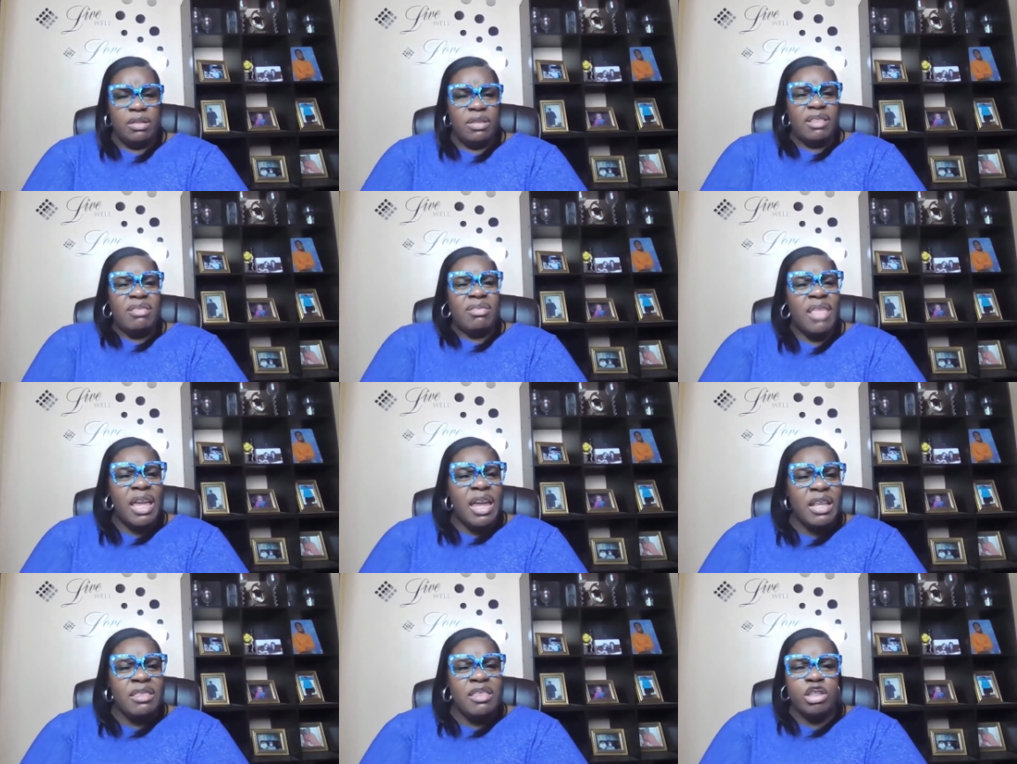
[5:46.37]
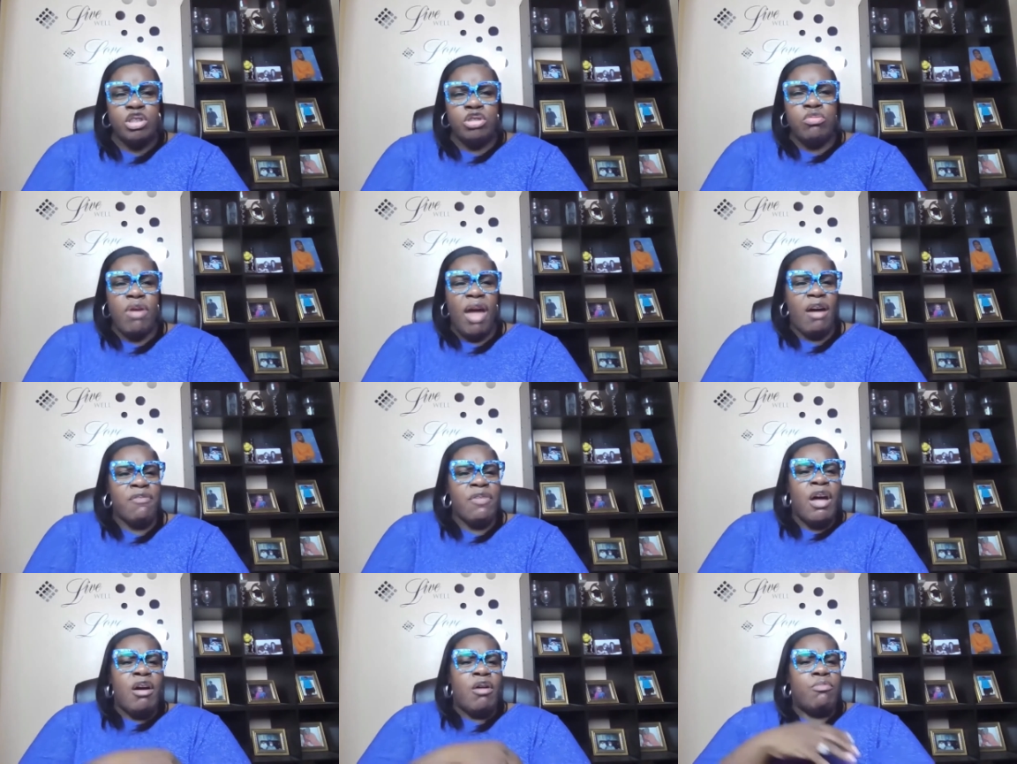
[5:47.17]
the thing that you
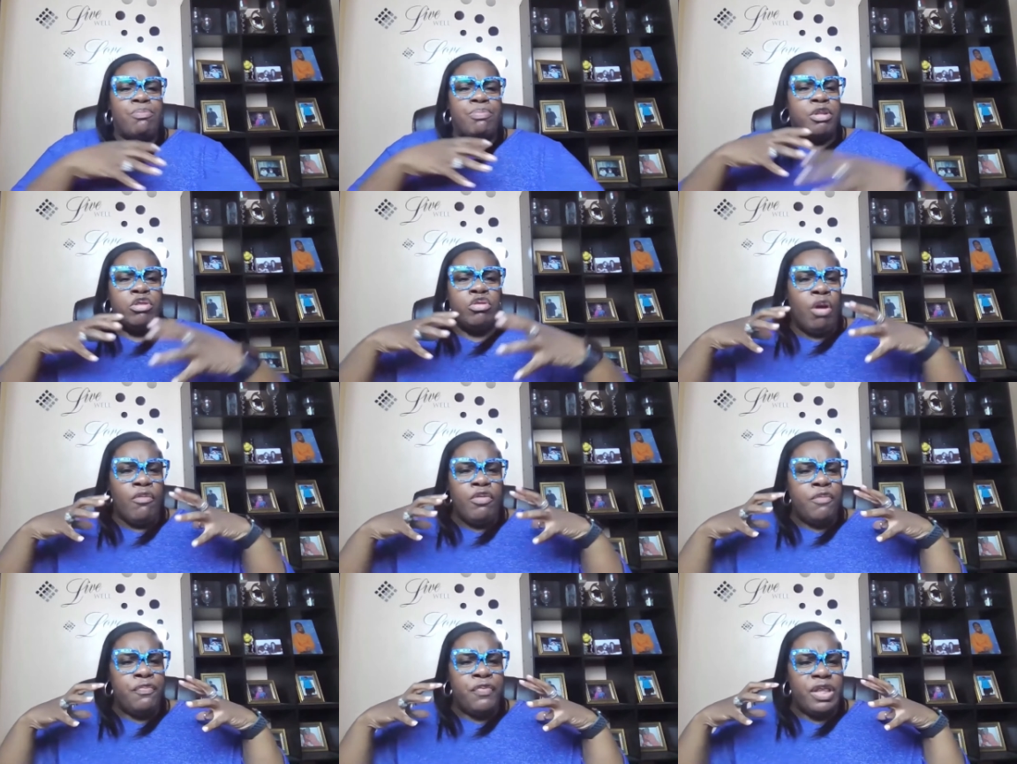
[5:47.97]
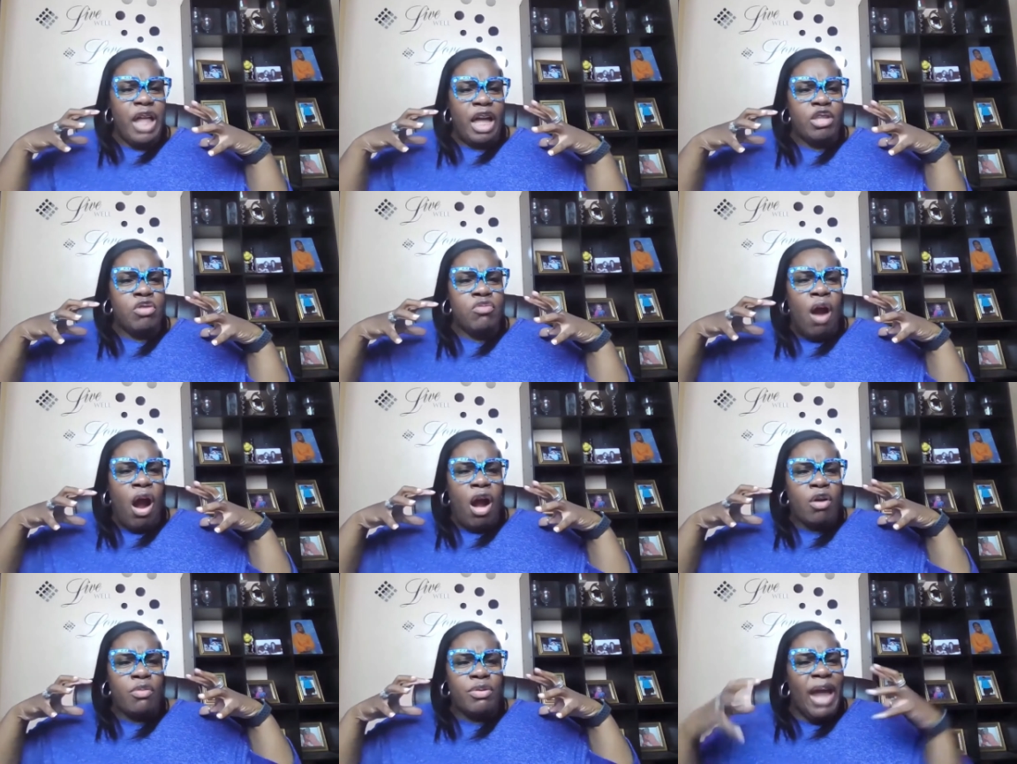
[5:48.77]
have, you know, you feel like you
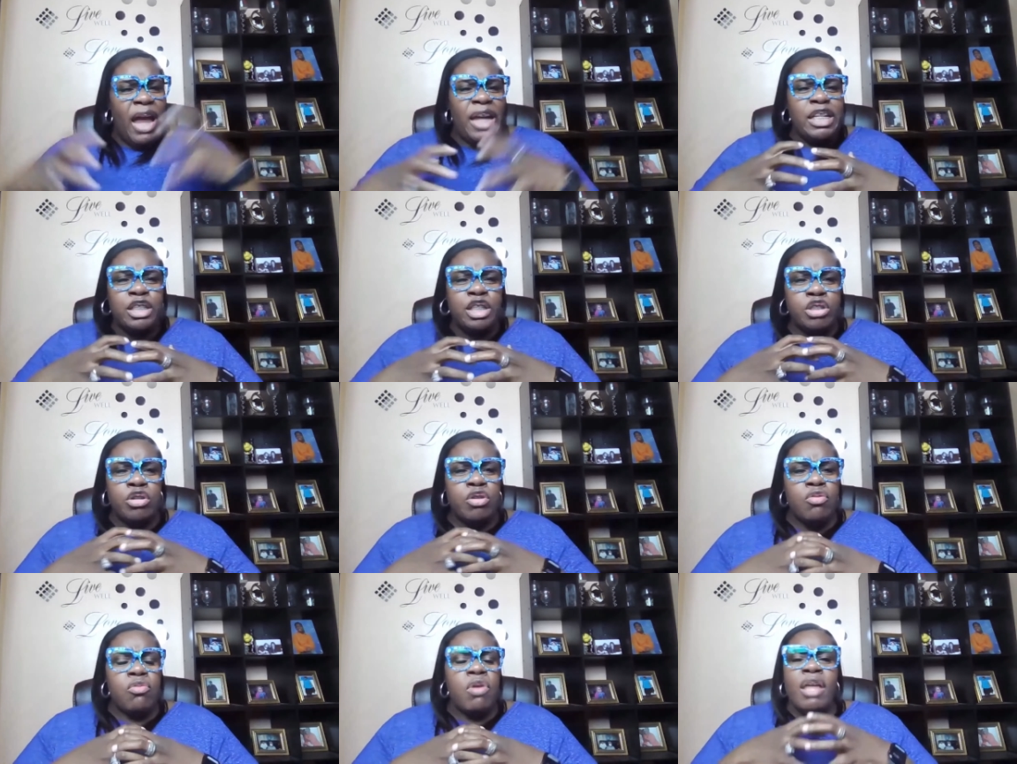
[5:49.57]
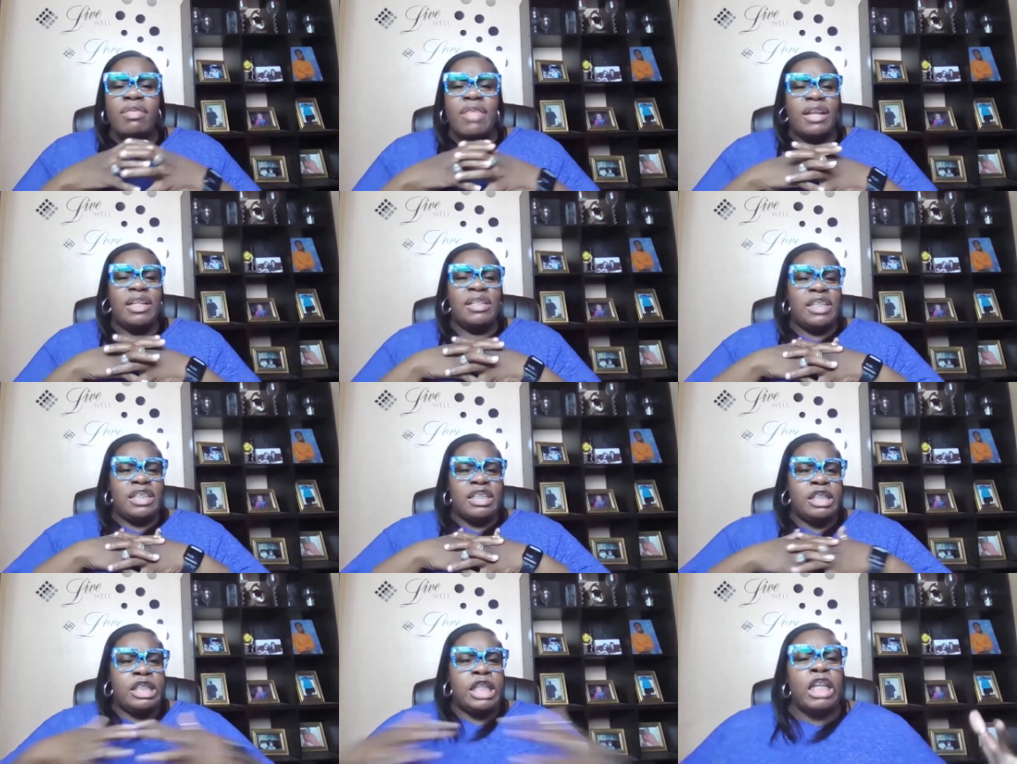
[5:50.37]
are created to do that is
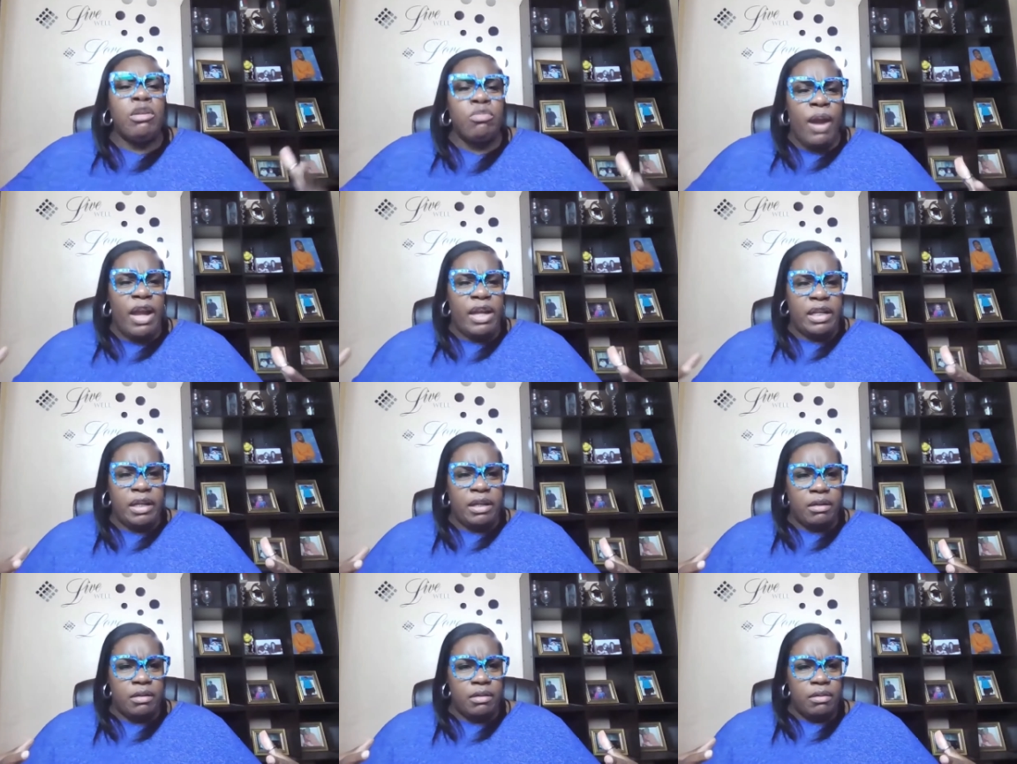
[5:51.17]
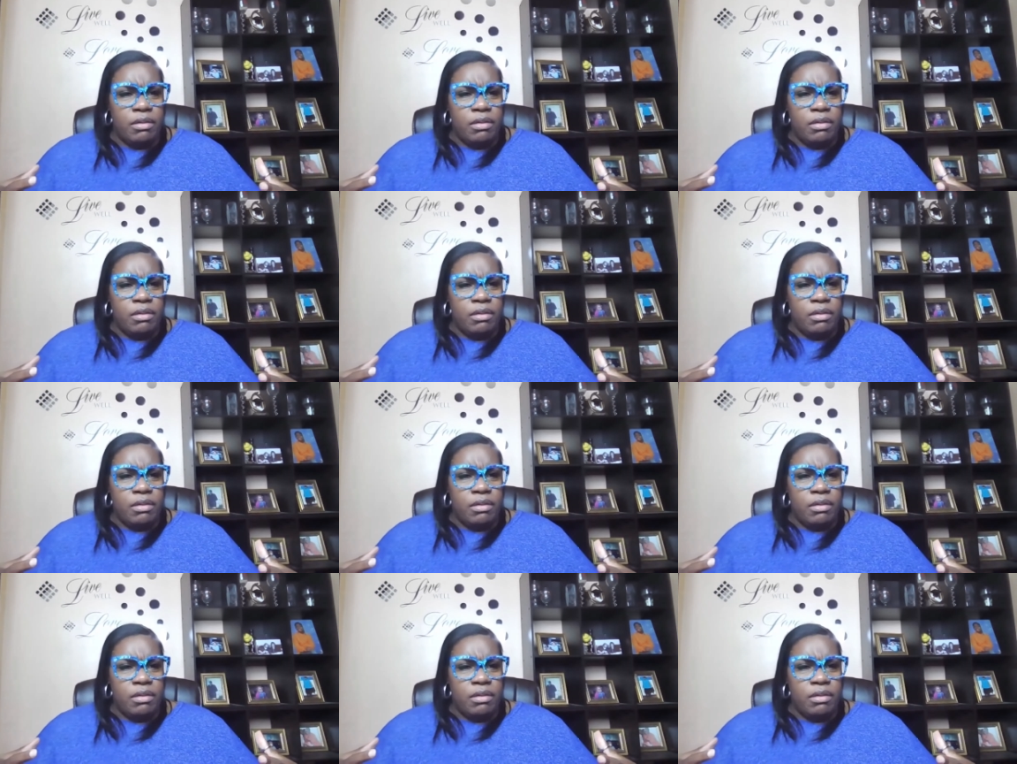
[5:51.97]
exhilarating